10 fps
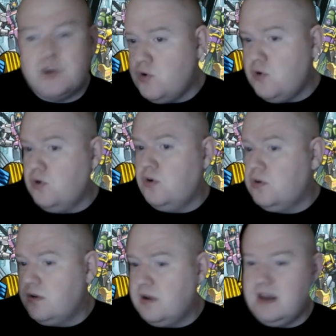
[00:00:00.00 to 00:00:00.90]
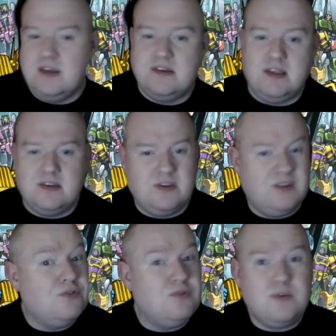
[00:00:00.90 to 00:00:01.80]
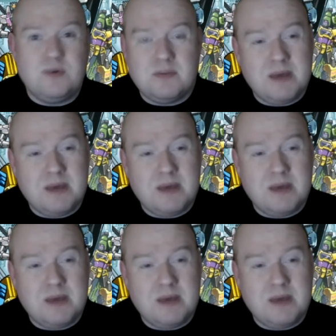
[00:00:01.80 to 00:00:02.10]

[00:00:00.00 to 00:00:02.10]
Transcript: go. And it's like, so you don't really want it